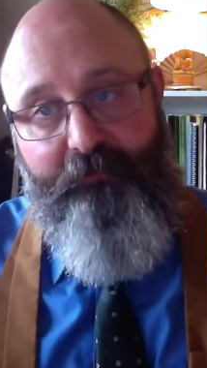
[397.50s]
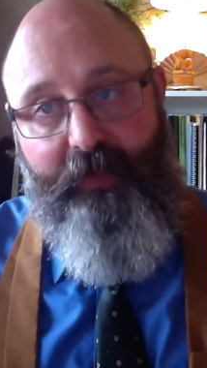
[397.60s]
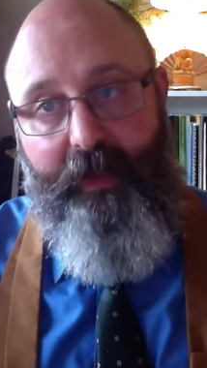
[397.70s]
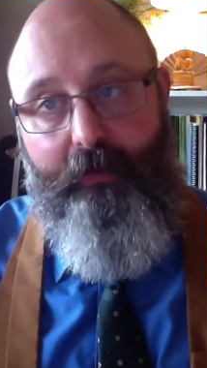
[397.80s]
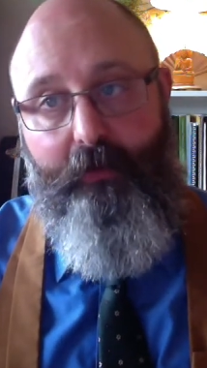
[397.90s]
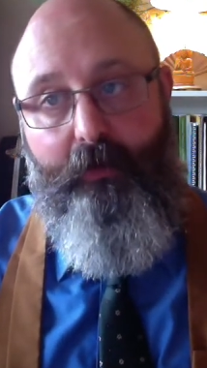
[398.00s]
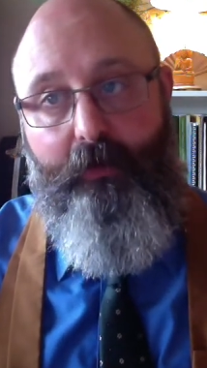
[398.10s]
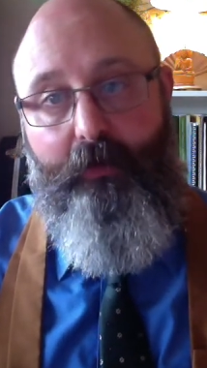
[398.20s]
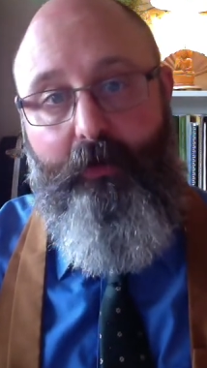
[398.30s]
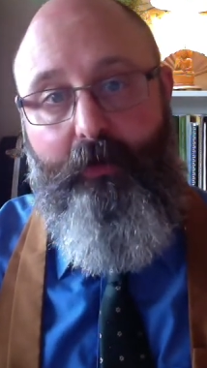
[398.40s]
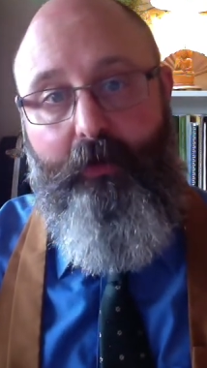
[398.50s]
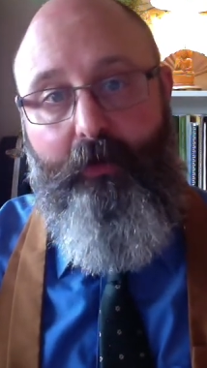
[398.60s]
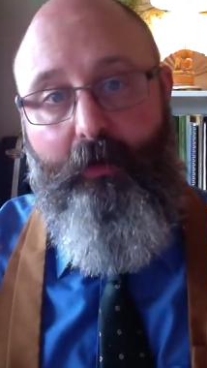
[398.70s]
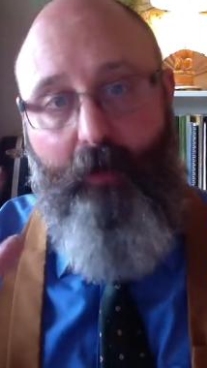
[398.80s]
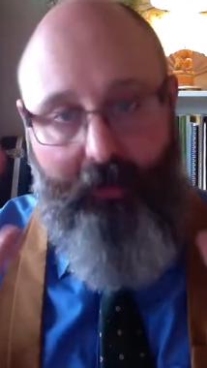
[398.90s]
then
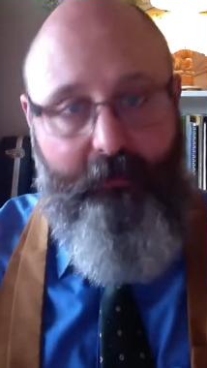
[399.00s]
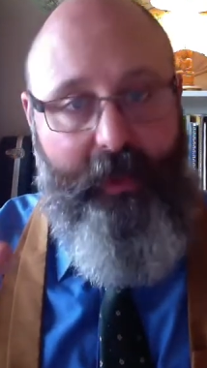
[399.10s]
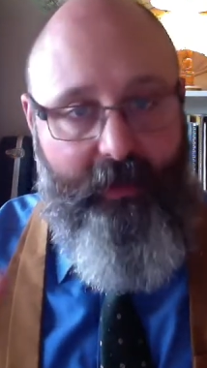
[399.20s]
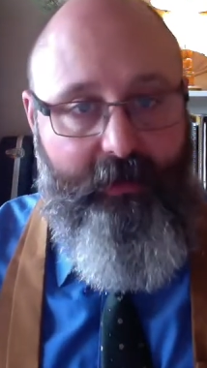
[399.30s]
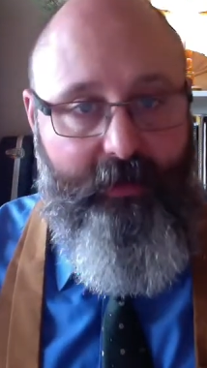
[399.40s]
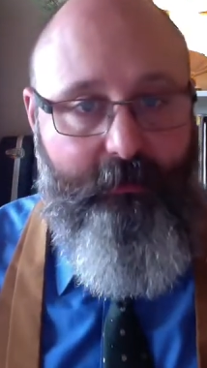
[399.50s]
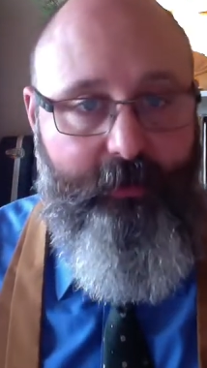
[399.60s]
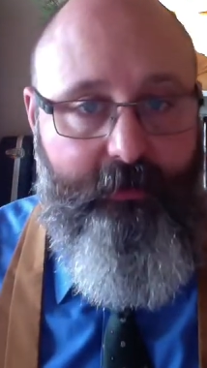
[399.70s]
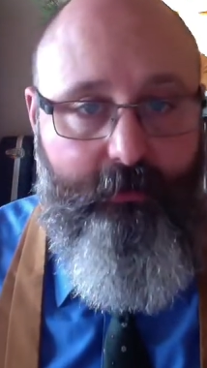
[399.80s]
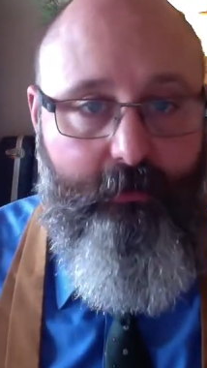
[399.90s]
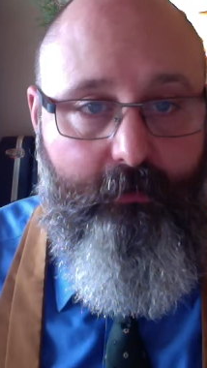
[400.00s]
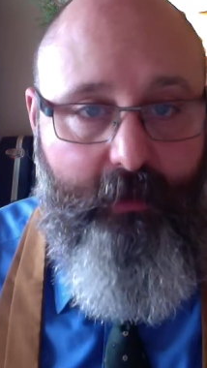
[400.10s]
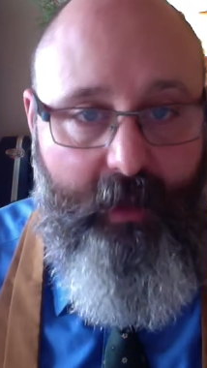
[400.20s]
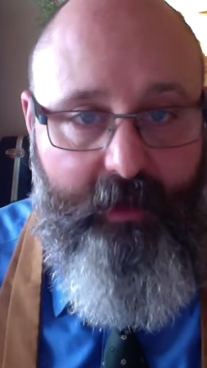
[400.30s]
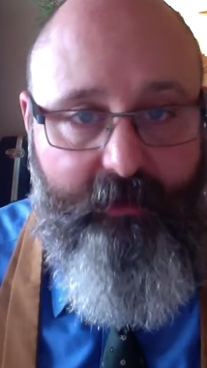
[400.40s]
automatically we do
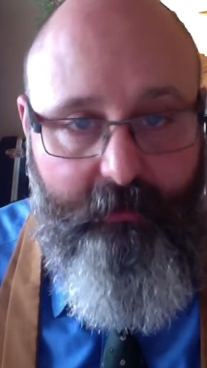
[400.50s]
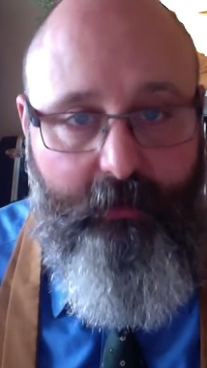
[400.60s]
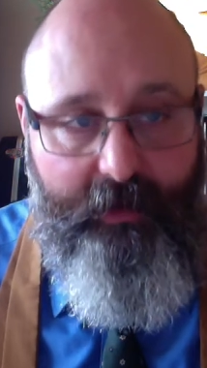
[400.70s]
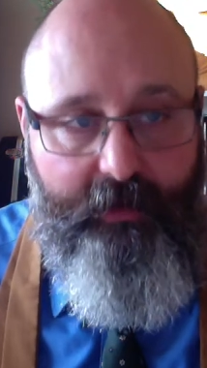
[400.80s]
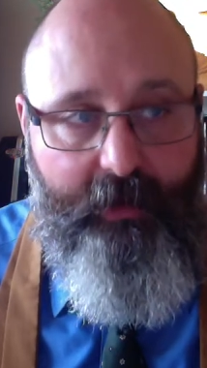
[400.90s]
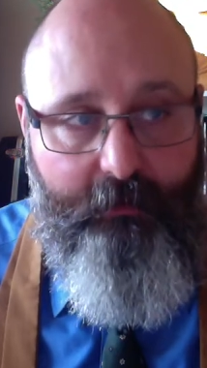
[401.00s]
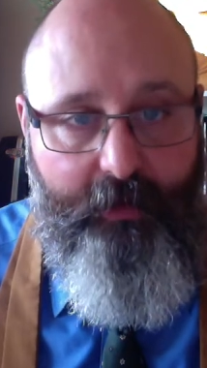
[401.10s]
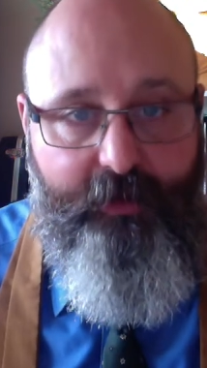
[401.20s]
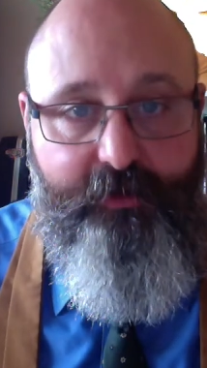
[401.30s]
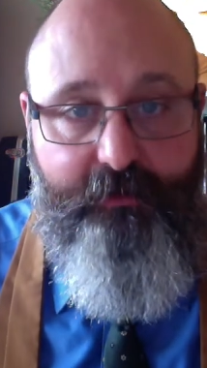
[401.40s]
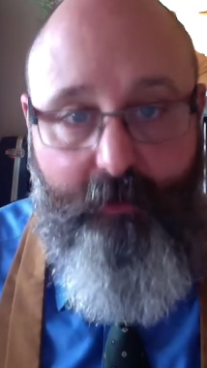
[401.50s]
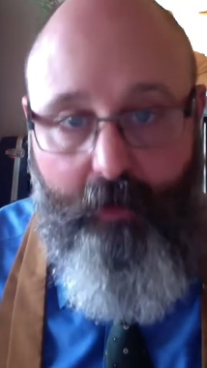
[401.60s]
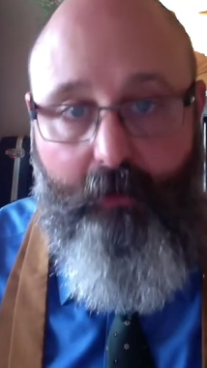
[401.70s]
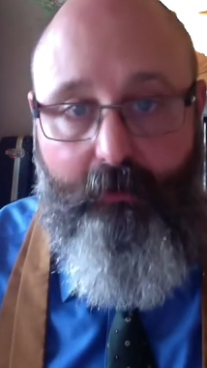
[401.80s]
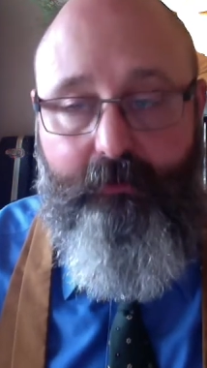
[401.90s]
kind of the right thing, because you
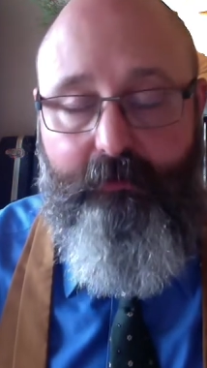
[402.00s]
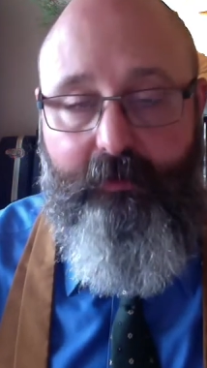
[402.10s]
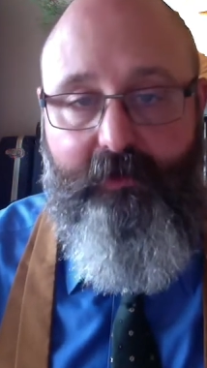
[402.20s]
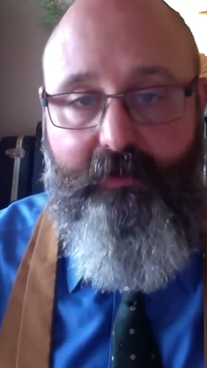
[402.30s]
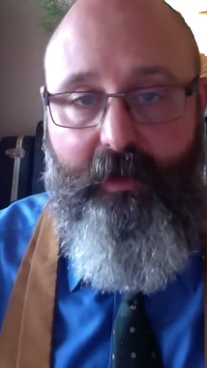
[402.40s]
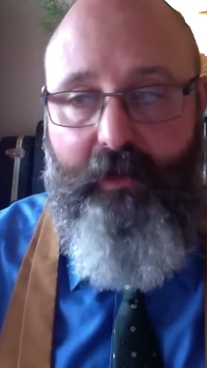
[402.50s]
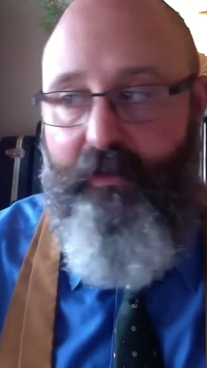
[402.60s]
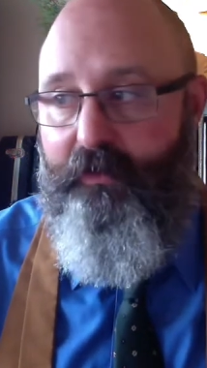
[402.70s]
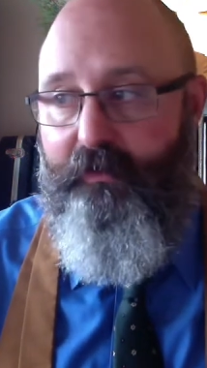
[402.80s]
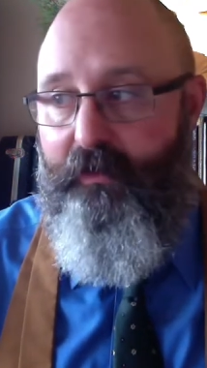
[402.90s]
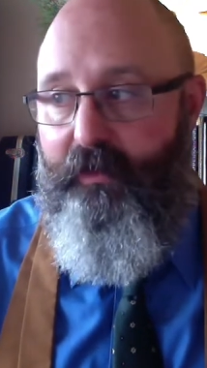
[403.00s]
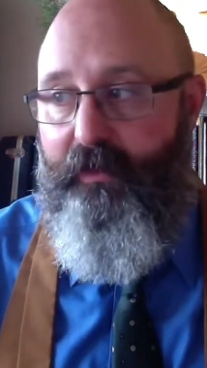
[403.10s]
know that you're not going to